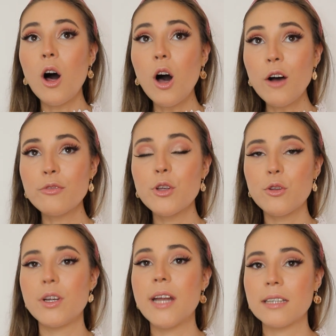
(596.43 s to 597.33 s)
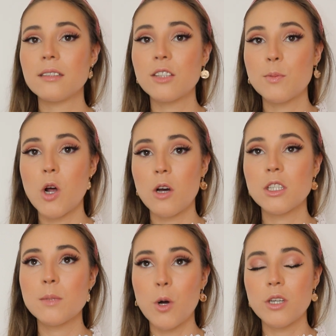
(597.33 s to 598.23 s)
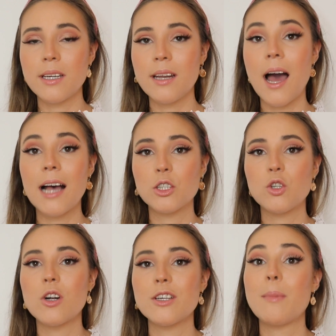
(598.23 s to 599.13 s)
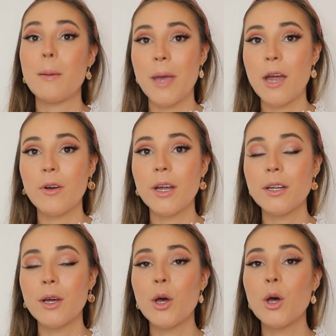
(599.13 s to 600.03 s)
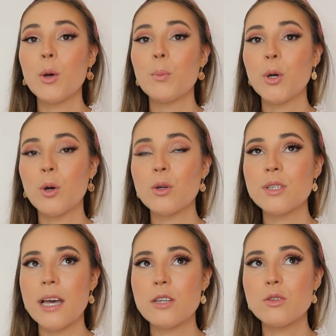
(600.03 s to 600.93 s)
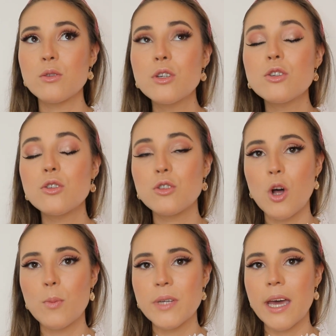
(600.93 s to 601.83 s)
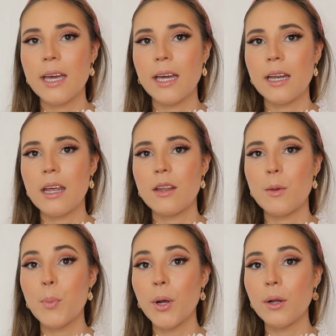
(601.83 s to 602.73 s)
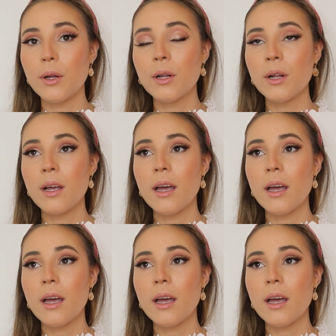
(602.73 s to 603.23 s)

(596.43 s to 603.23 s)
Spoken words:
After 3 days of spotting, I started my period, because as soon as you stop taking the pill,